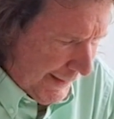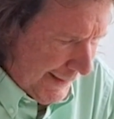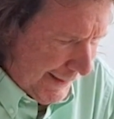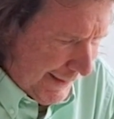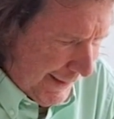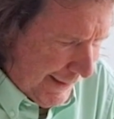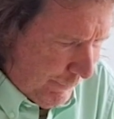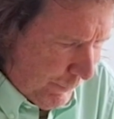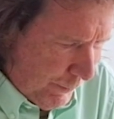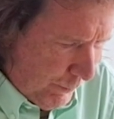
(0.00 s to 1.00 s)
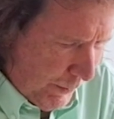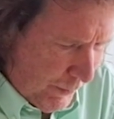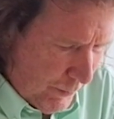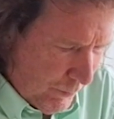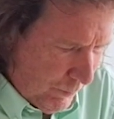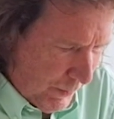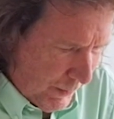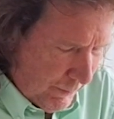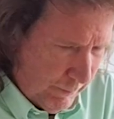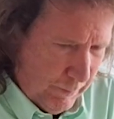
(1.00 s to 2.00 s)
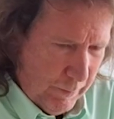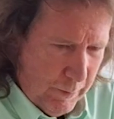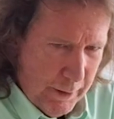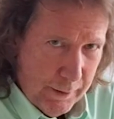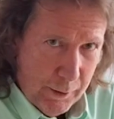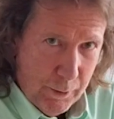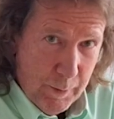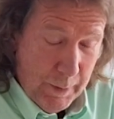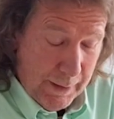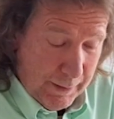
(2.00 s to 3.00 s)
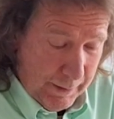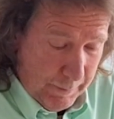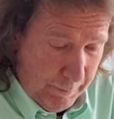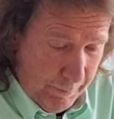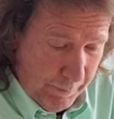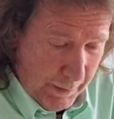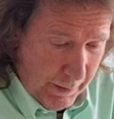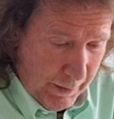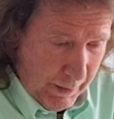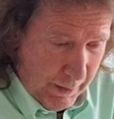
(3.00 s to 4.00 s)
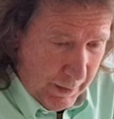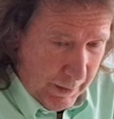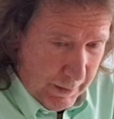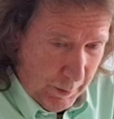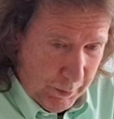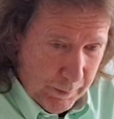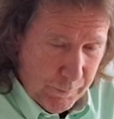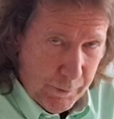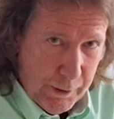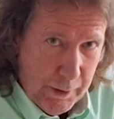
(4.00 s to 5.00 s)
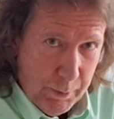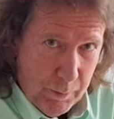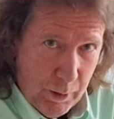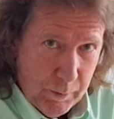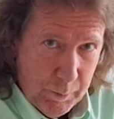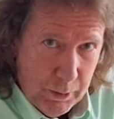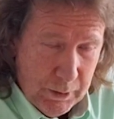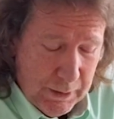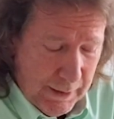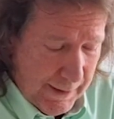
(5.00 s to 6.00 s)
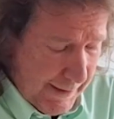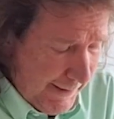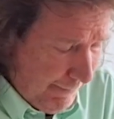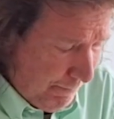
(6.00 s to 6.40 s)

It's Phil with you, wanting to talk about a couple of Shepherd Wallen books today,